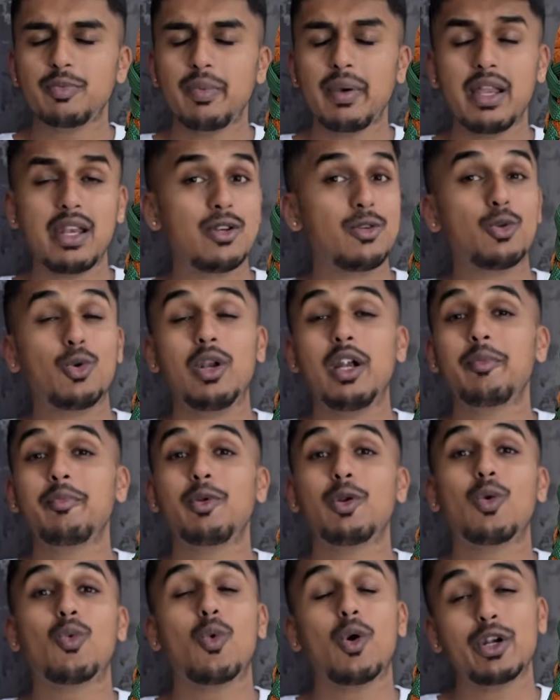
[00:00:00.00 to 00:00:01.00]
this pair. Do let
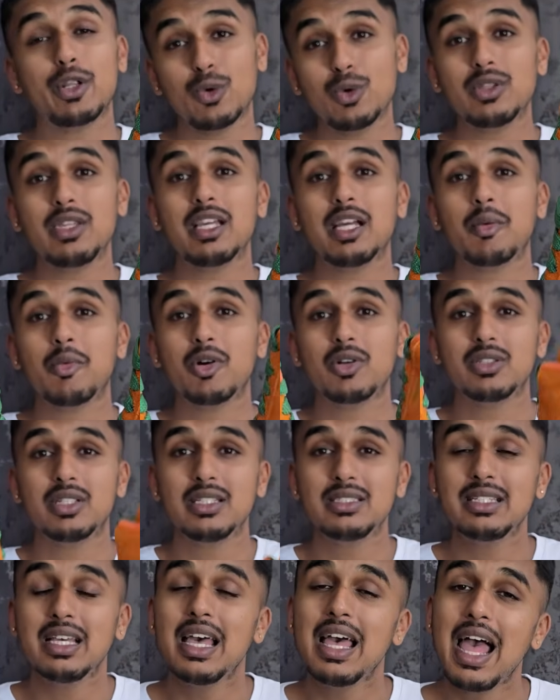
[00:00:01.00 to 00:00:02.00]
me know what you think about
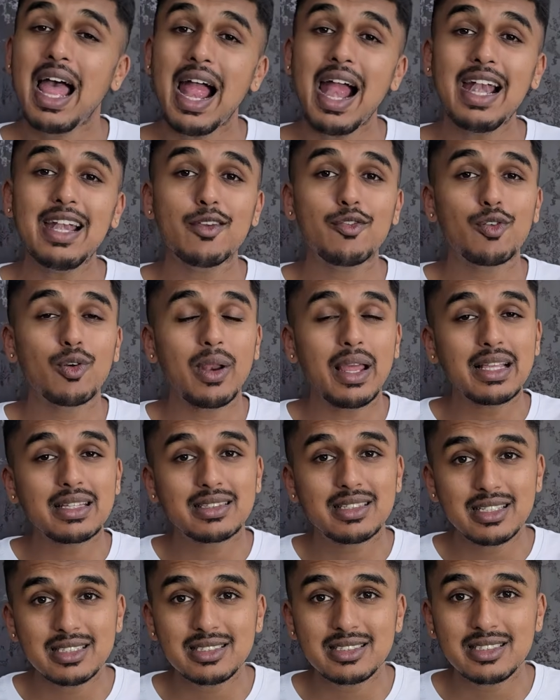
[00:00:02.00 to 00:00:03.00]
this. And if you
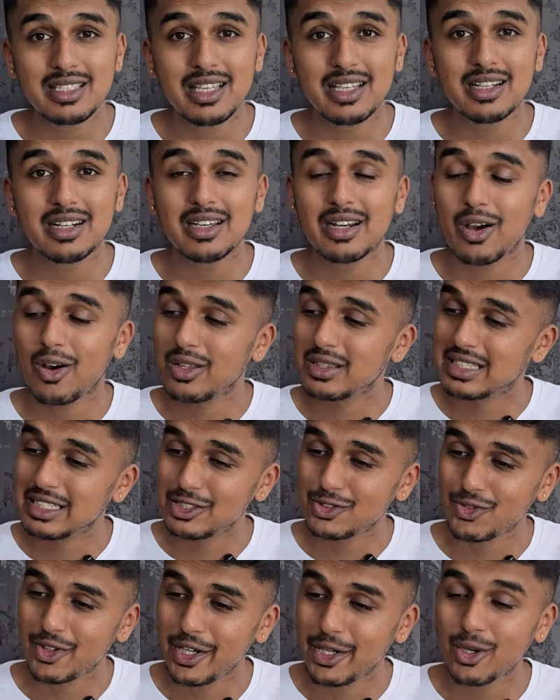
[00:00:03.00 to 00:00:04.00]
like this sneaker or
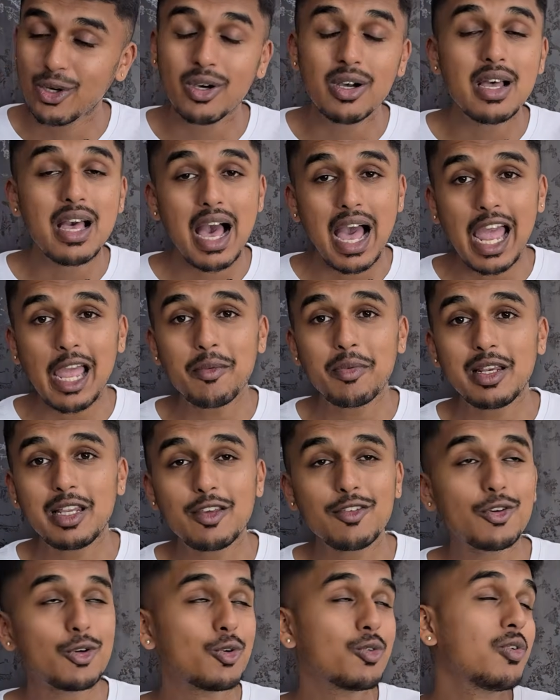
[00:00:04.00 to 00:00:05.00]
this video, I
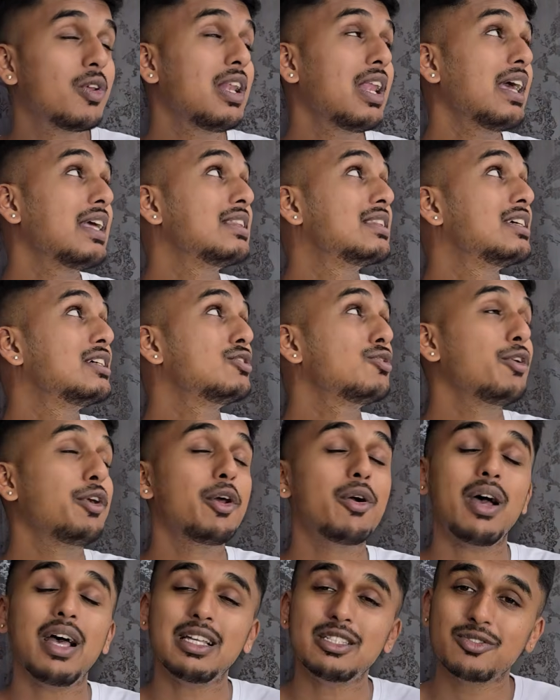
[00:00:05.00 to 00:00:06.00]
believe you will like this
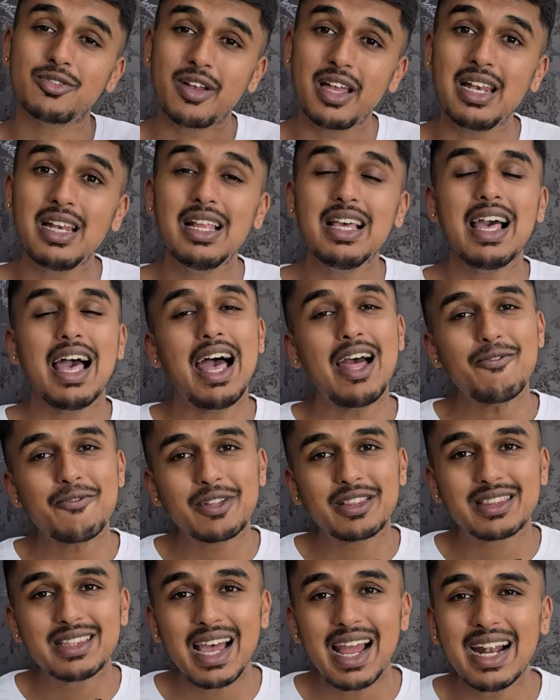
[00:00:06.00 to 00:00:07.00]
video as well. And
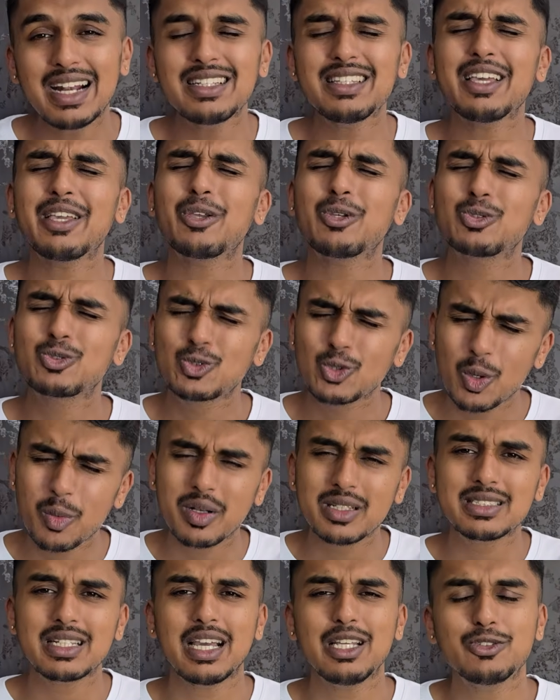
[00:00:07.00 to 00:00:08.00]
with that, thank you so
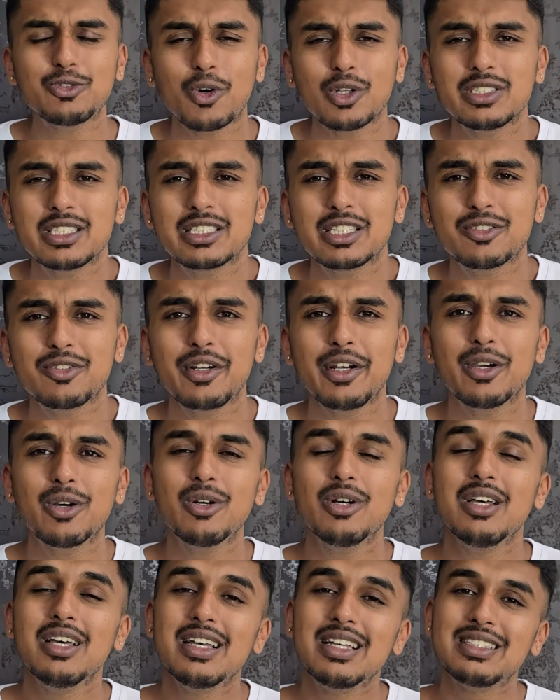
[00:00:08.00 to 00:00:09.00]
much guys for watching this
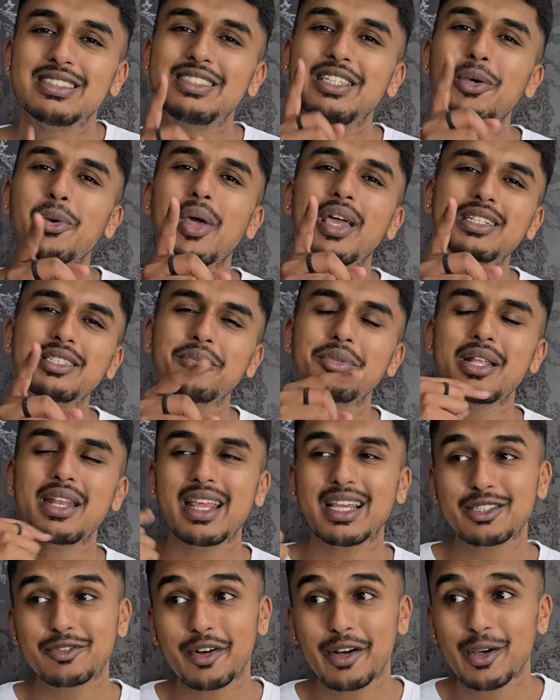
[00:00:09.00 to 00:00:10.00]
video. See you next time in the
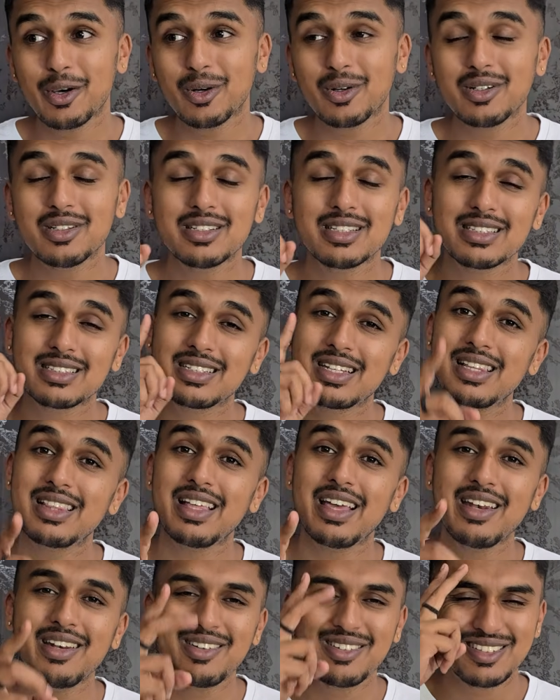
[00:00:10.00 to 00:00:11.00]
next video. Till
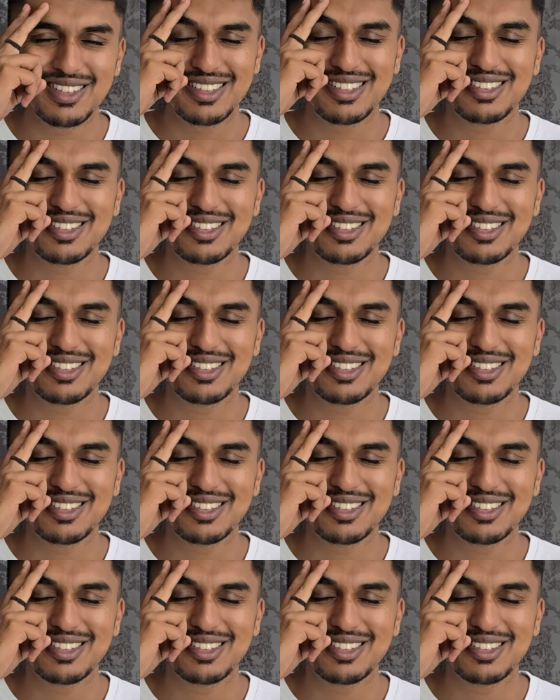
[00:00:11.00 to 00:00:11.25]
then,